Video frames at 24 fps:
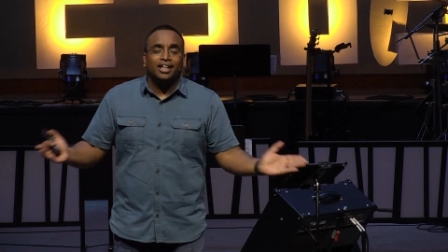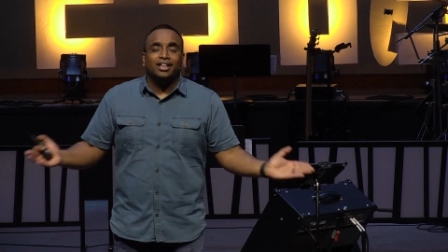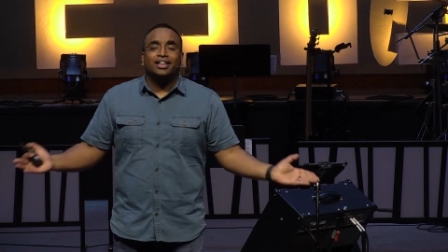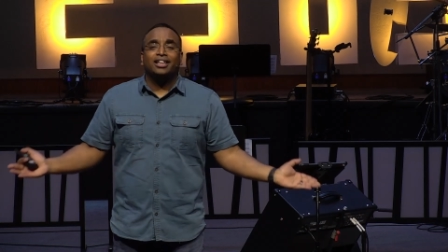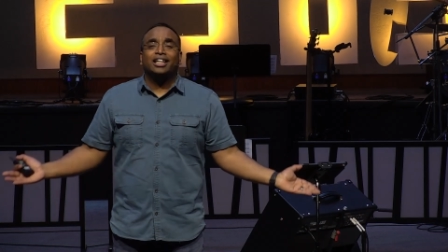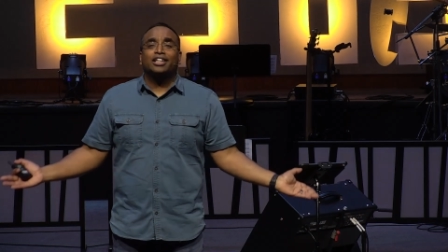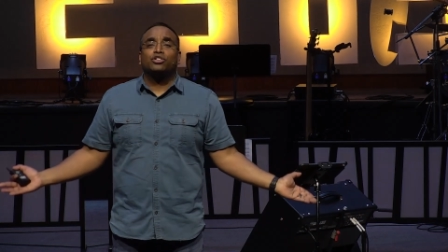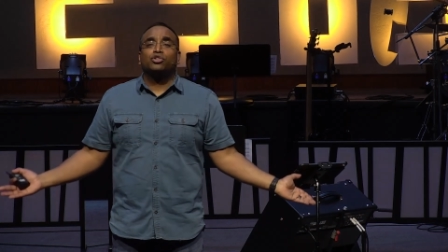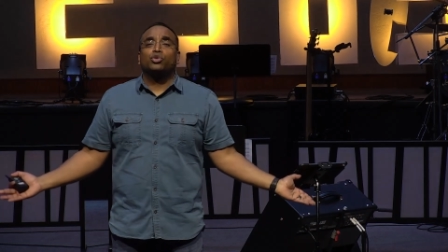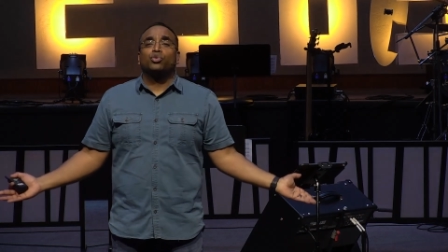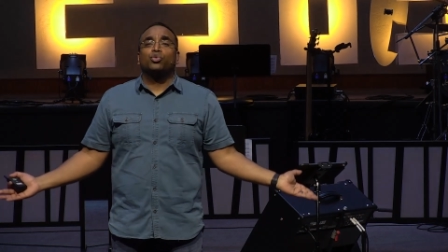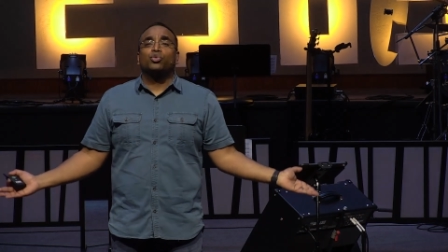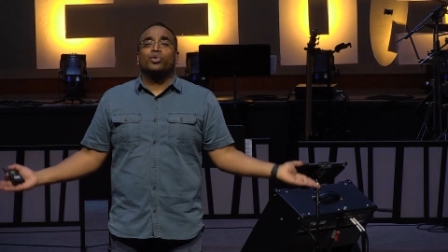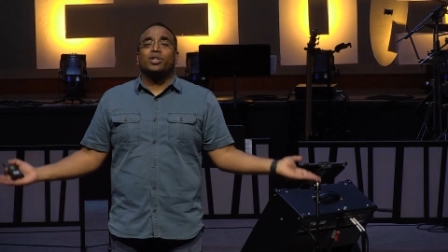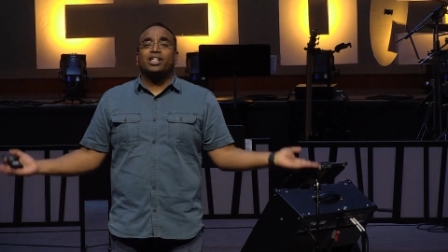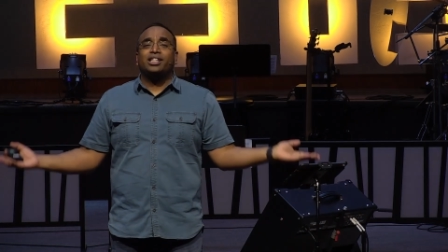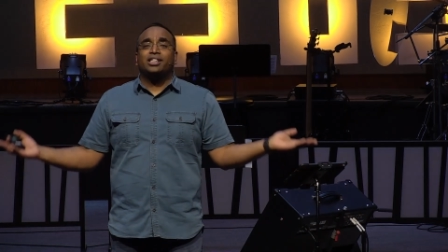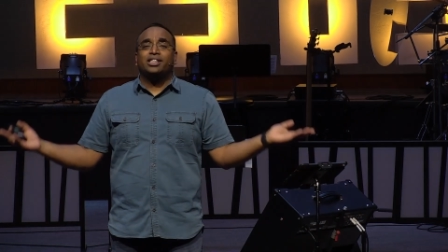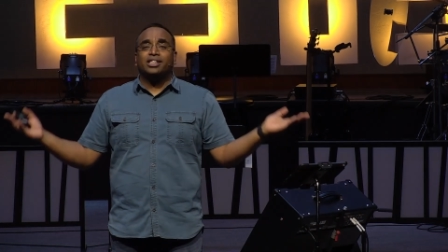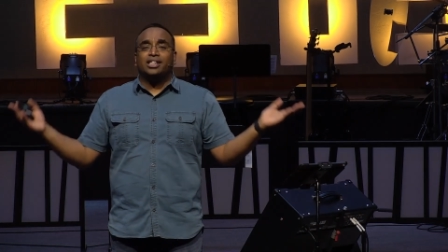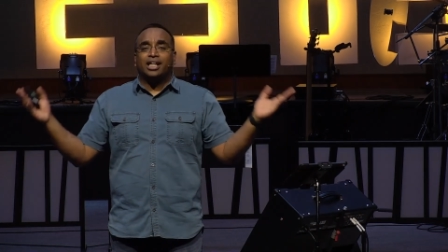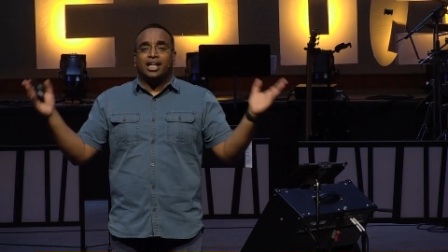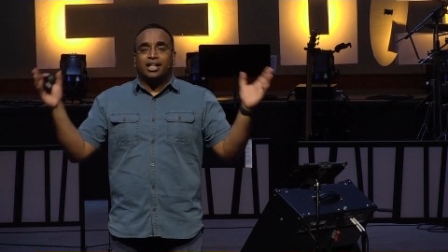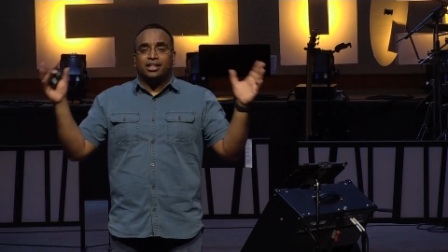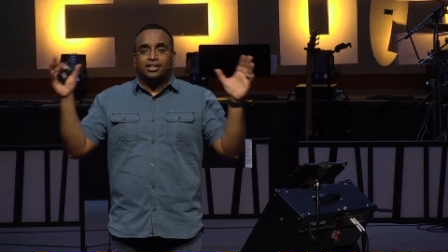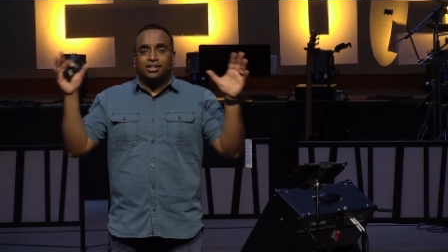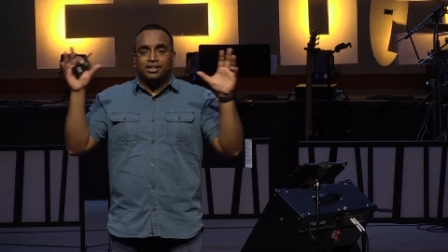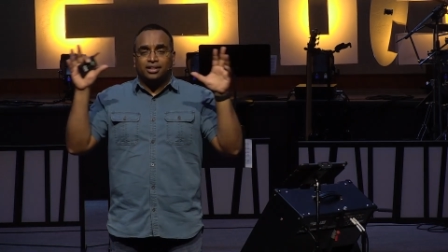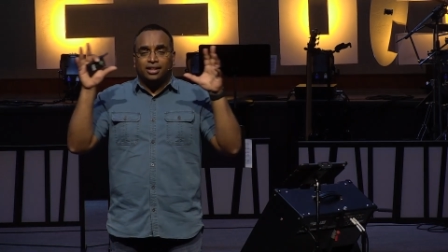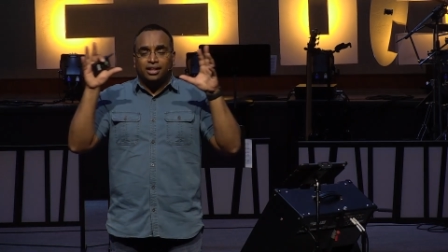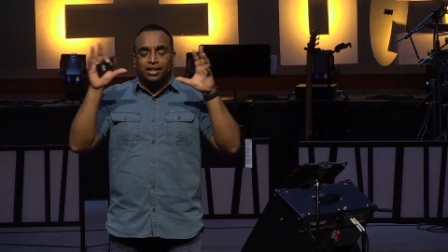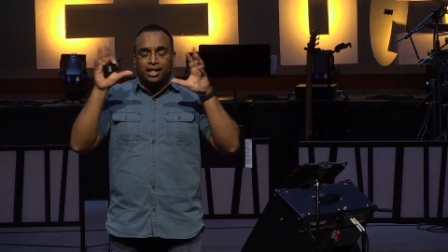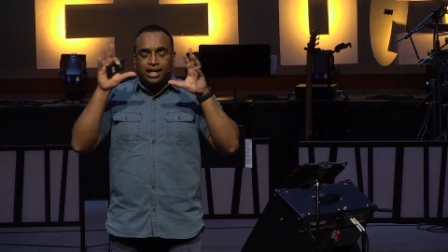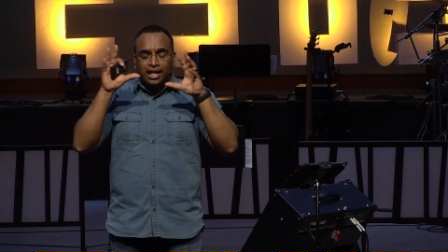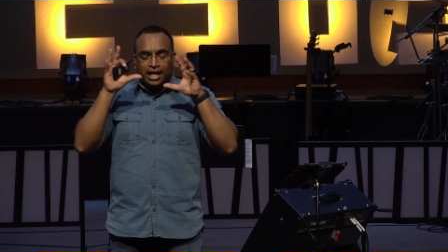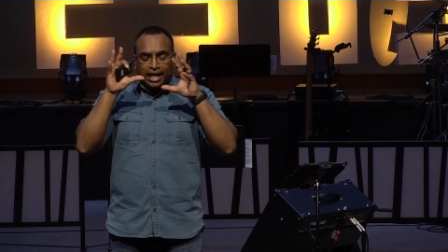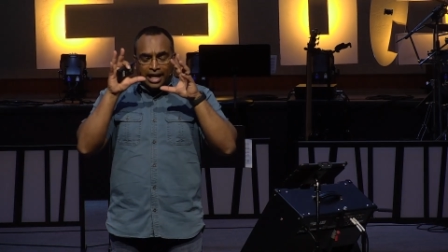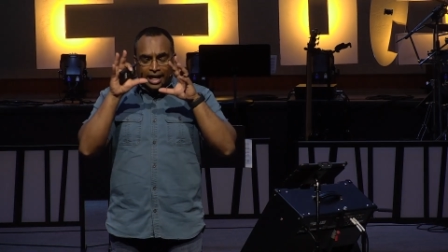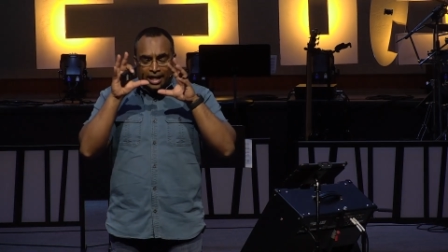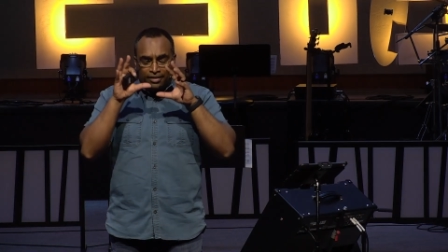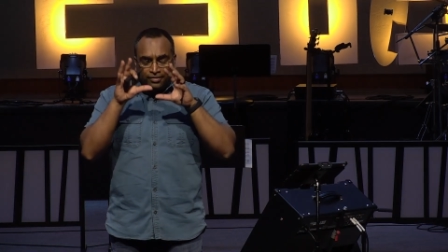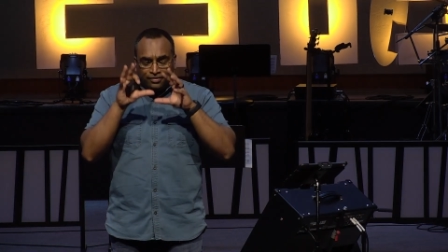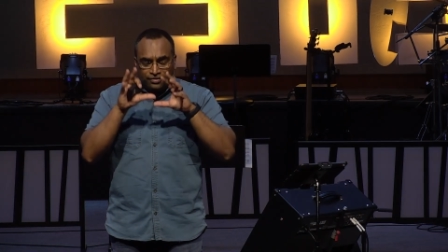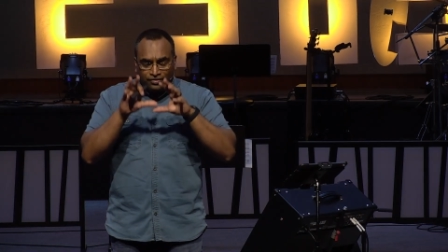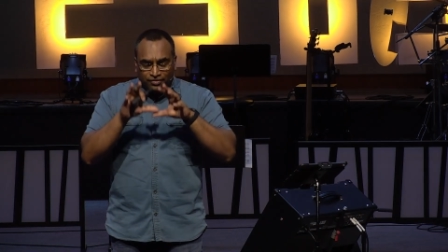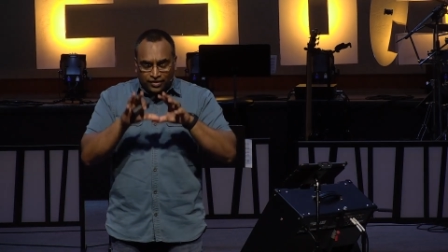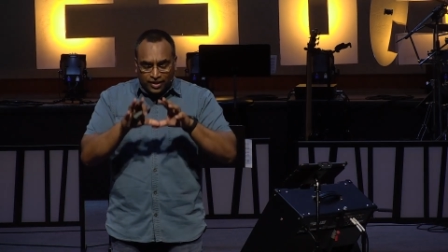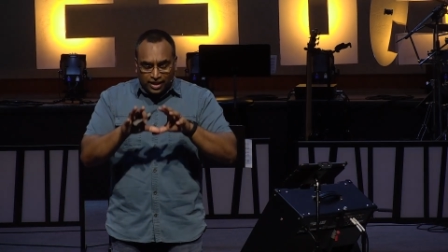Let's reset
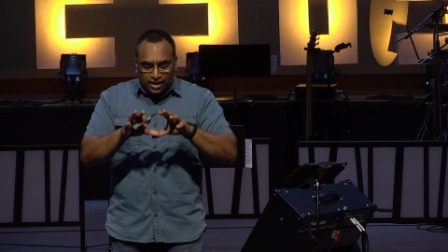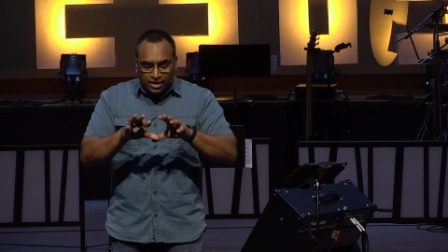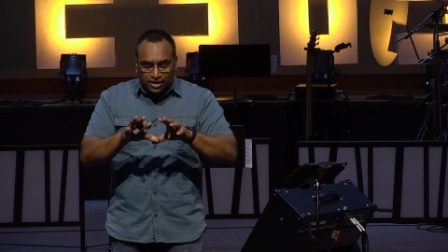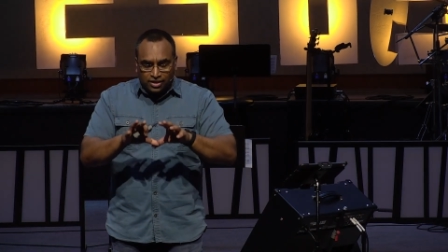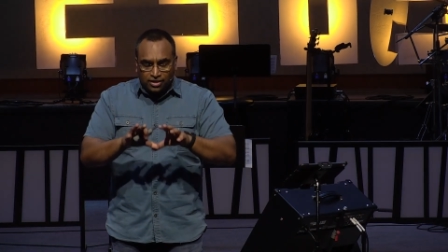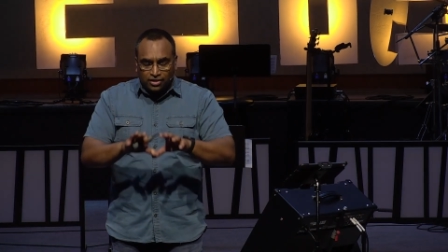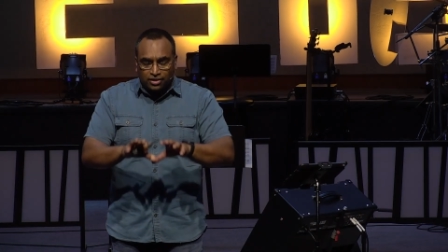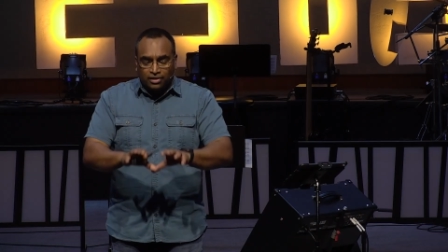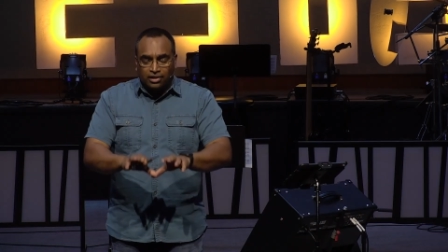and fix